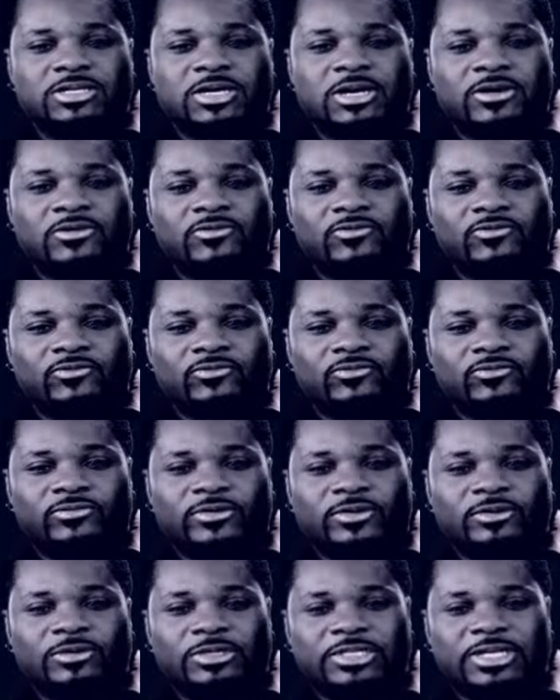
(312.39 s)
of
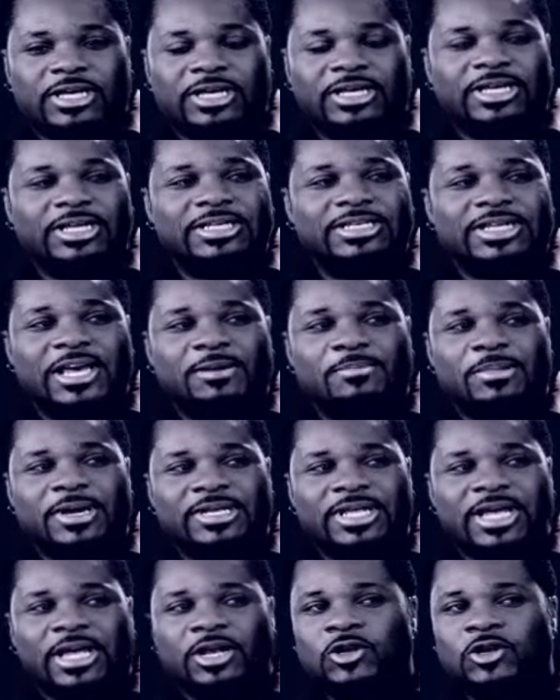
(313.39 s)
you know taking it day by day.